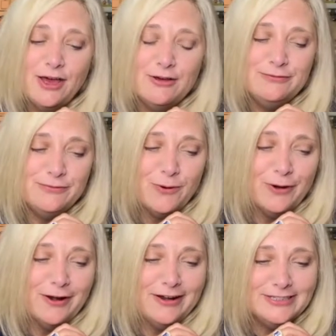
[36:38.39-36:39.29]

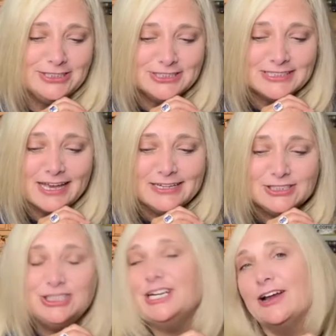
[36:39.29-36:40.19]
for just kind of
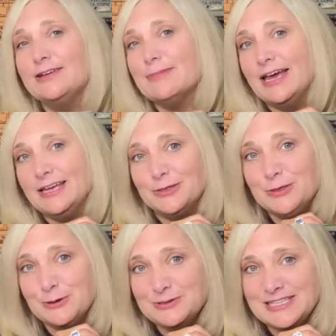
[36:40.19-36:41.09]
sharing my
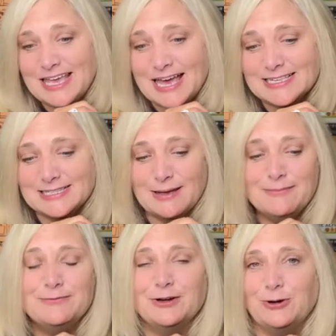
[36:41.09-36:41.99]

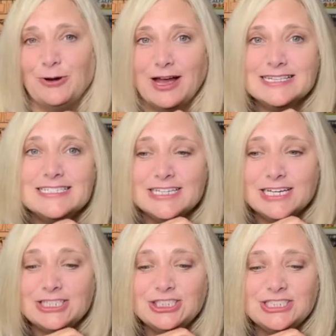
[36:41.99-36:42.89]
enthusiasm for cross
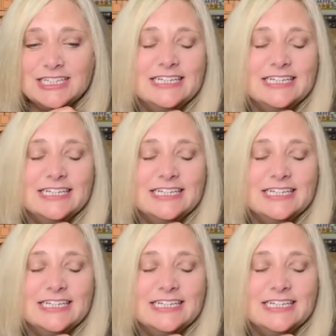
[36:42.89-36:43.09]
stitch,